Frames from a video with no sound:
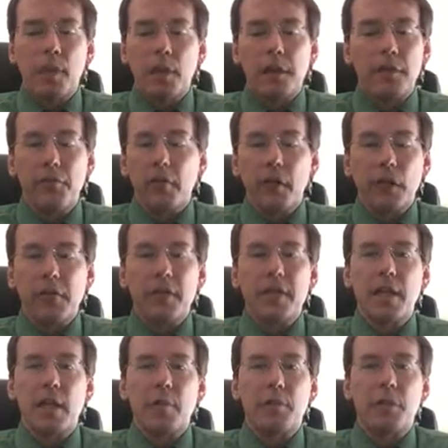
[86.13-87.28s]
A different kind of
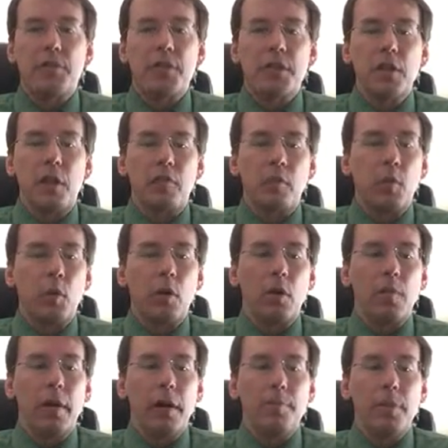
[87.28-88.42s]
example of a
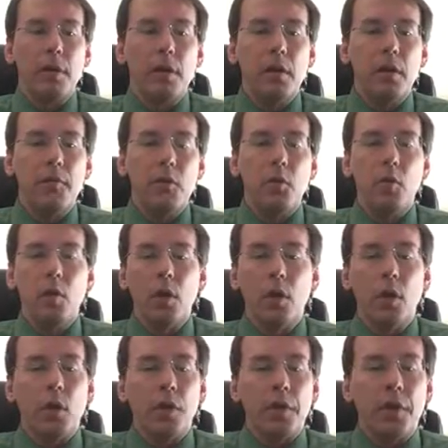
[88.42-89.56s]
self-report might be if you're
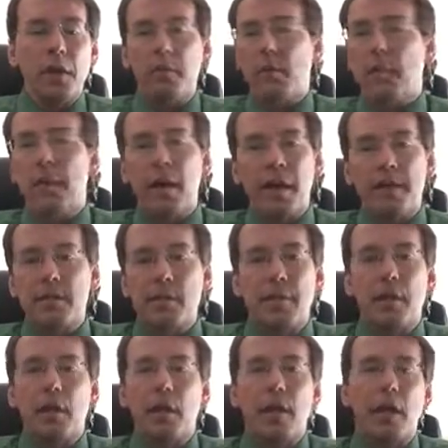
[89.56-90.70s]
thinking about buying
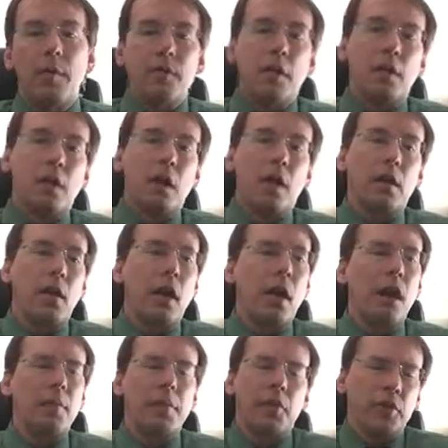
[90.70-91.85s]
something on
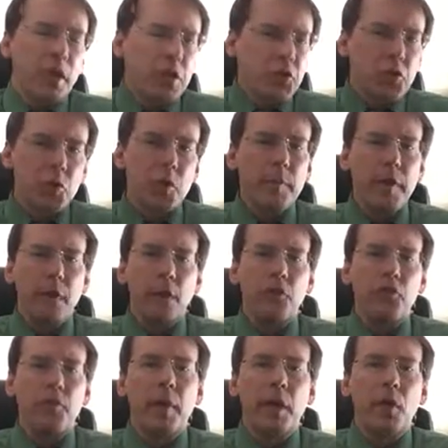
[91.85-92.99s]
Amazon.com and you're not sure about it,
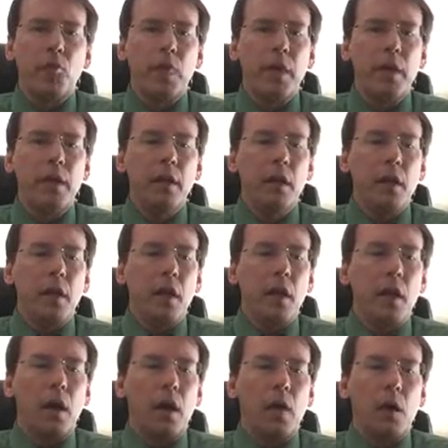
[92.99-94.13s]
so you might read
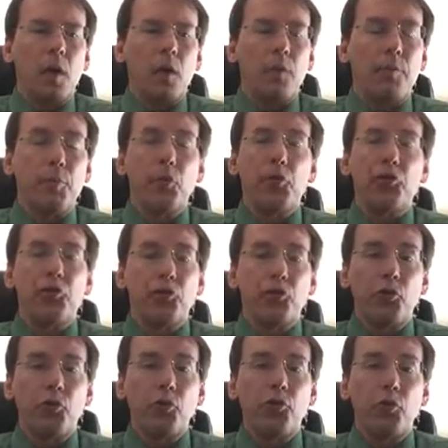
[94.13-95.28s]

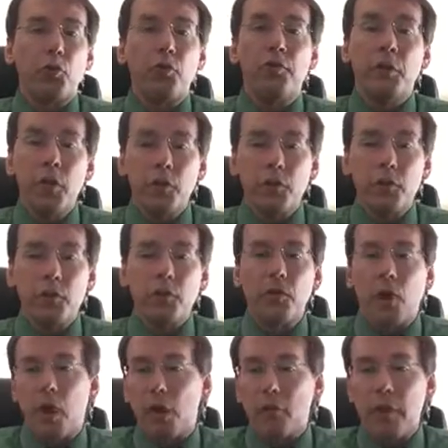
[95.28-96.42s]
purchasers' reviews
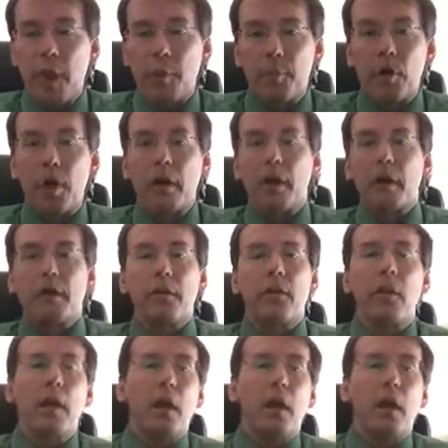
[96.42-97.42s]
of that product.